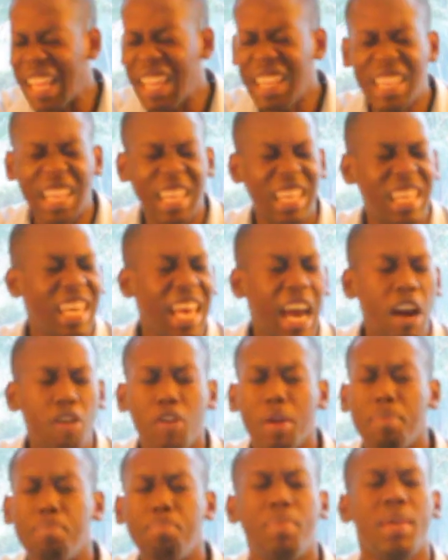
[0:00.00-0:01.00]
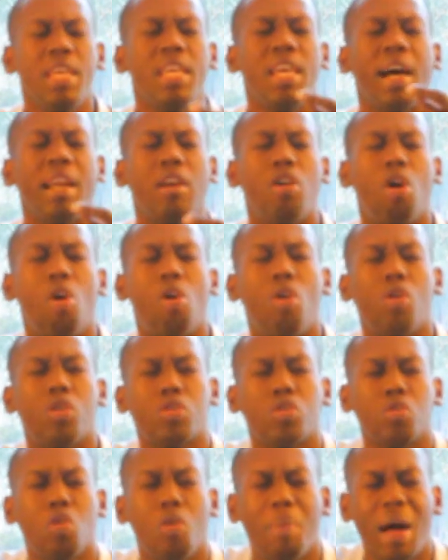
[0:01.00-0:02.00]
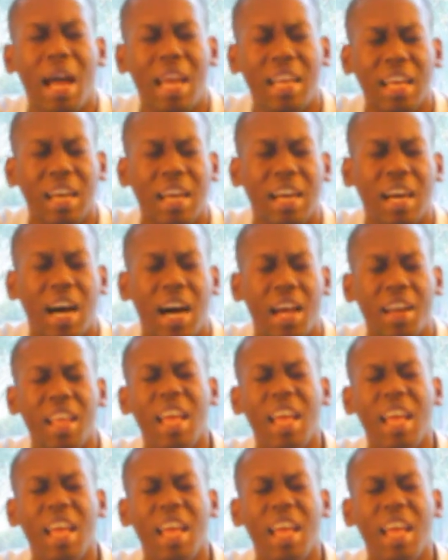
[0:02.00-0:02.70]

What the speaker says: in the Caribbean also, mighty God,